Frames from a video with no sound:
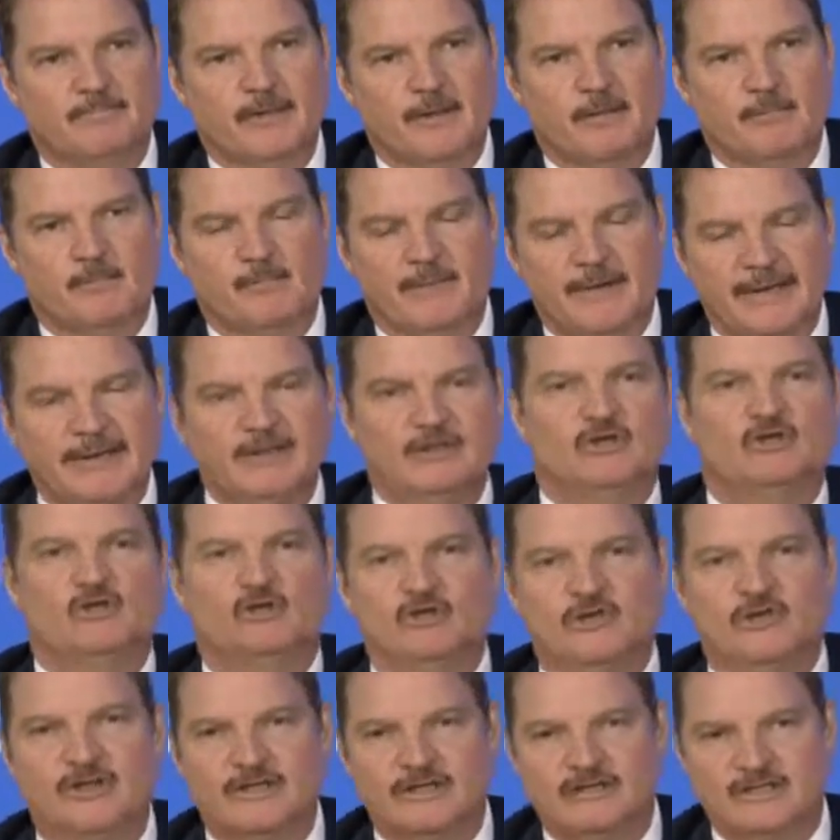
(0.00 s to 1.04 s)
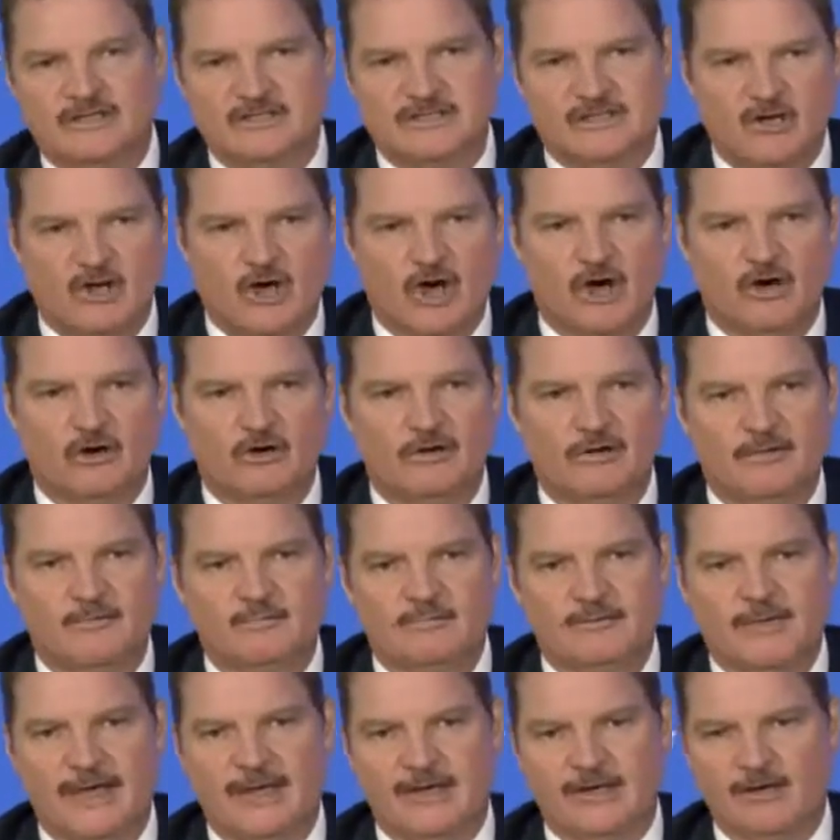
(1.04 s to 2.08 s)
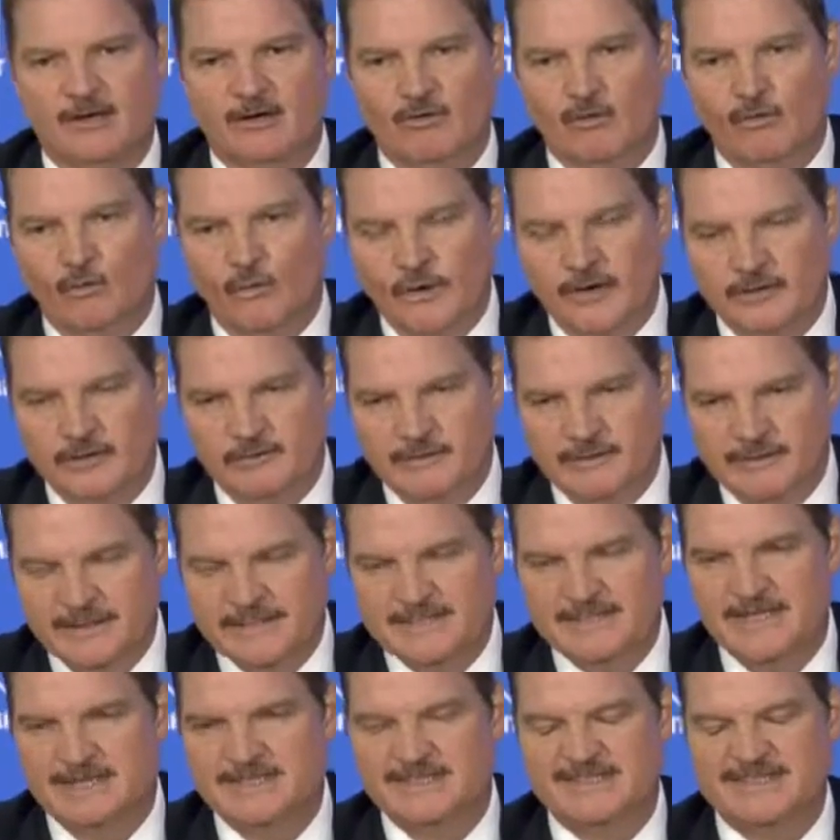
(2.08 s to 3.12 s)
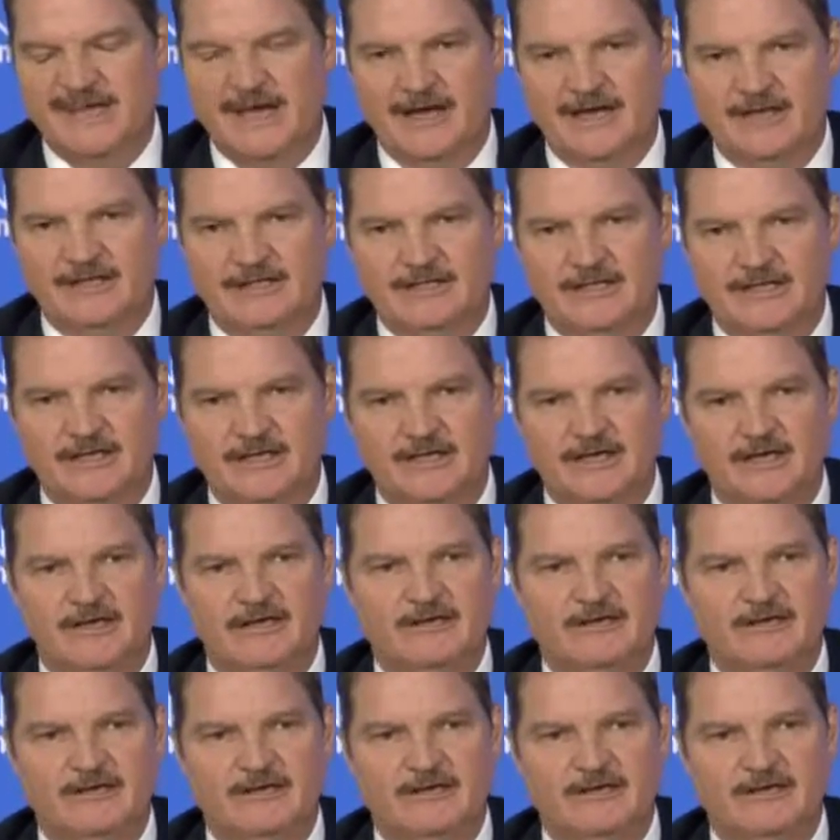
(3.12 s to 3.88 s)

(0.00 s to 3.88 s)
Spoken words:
bring the utilities along, and where there is anxiety,